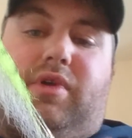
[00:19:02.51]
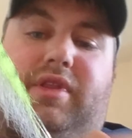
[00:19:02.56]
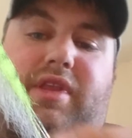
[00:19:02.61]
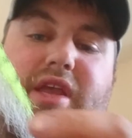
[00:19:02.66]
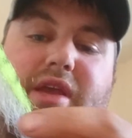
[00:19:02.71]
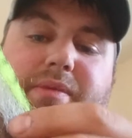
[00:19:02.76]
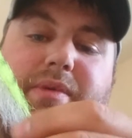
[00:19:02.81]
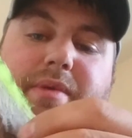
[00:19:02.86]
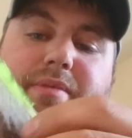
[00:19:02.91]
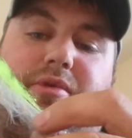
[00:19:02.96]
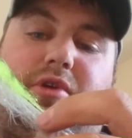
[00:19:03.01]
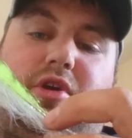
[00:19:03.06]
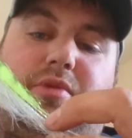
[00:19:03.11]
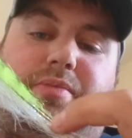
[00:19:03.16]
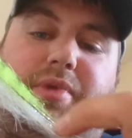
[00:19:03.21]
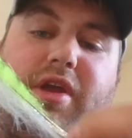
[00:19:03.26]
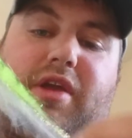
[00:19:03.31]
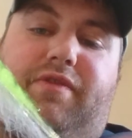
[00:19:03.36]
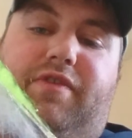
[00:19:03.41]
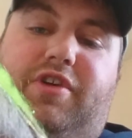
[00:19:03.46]
When I take people
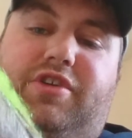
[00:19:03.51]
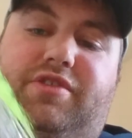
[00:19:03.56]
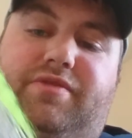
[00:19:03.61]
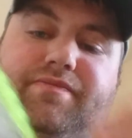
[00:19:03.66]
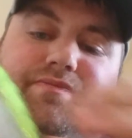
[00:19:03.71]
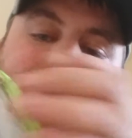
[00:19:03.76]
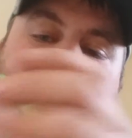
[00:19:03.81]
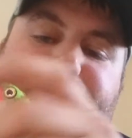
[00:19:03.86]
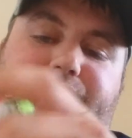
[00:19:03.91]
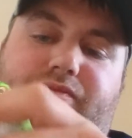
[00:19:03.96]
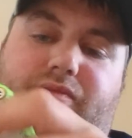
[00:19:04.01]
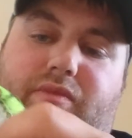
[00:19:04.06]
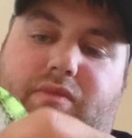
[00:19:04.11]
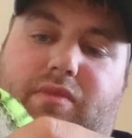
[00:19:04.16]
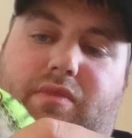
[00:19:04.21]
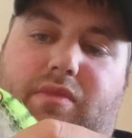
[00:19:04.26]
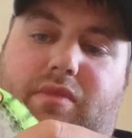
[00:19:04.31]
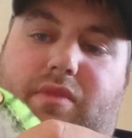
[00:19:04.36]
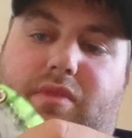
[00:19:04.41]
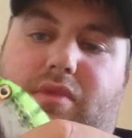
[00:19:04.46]
out pike fishing
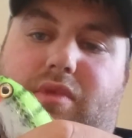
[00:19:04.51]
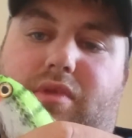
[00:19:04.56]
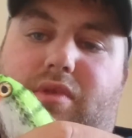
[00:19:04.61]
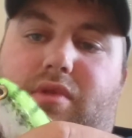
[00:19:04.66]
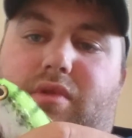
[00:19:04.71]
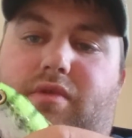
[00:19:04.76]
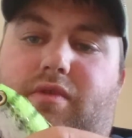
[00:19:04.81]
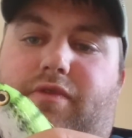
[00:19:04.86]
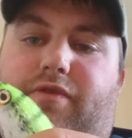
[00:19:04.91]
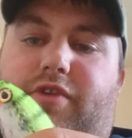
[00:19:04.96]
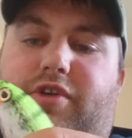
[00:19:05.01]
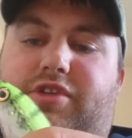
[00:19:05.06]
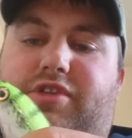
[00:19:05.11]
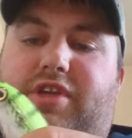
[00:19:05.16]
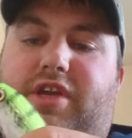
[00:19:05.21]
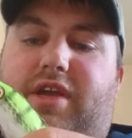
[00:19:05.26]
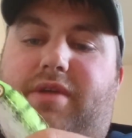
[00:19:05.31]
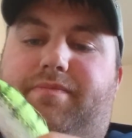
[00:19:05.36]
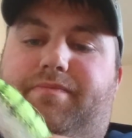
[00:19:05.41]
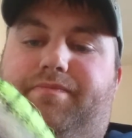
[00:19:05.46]
the
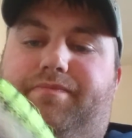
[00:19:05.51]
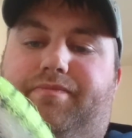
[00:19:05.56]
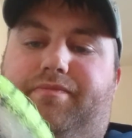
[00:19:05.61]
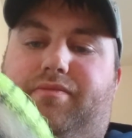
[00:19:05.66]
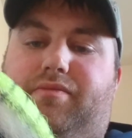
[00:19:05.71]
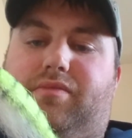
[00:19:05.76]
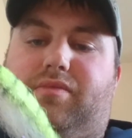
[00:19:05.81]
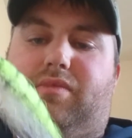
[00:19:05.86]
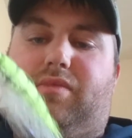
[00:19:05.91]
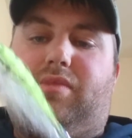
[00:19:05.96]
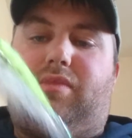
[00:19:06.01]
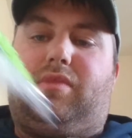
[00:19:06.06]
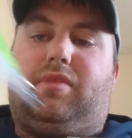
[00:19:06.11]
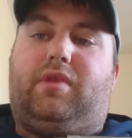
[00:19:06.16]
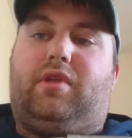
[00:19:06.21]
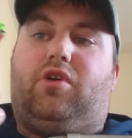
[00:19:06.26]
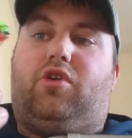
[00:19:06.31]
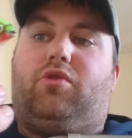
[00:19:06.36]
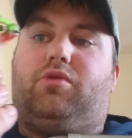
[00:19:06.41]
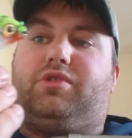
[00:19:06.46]
first time,
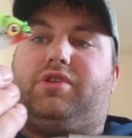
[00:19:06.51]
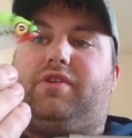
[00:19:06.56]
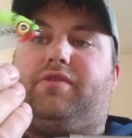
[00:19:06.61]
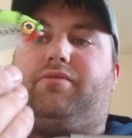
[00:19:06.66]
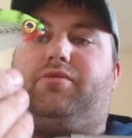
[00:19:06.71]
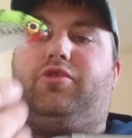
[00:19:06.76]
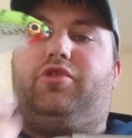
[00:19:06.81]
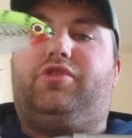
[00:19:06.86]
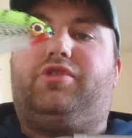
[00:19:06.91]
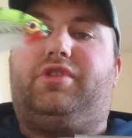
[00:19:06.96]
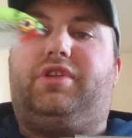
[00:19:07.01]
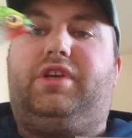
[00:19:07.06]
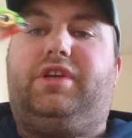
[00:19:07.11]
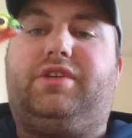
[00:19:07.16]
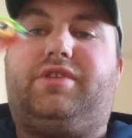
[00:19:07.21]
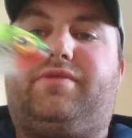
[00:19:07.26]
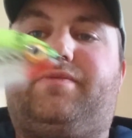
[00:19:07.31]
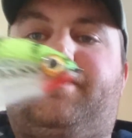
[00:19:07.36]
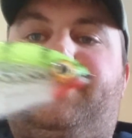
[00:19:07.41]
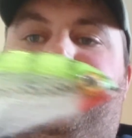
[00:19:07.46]
I always have them using
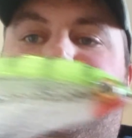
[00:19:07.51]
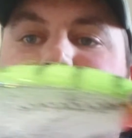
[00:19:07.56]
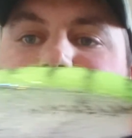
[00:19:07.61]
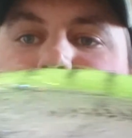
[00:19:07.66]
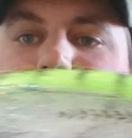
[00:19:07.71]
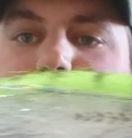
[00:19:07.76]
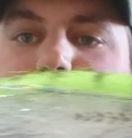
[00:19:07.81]
these,